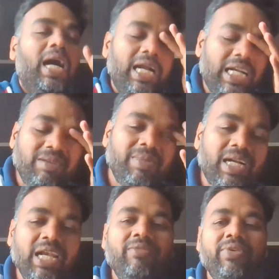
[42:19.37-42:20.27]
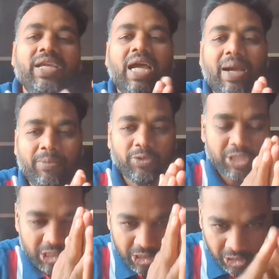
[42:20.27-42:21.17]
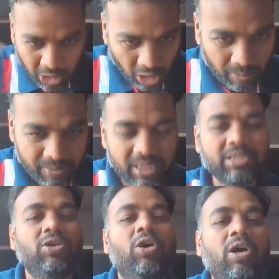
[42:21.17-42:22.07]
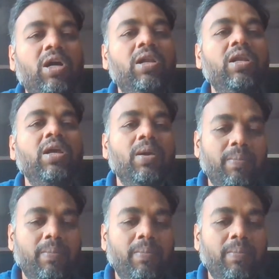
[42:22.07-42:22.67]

Ultimately we have to stop this all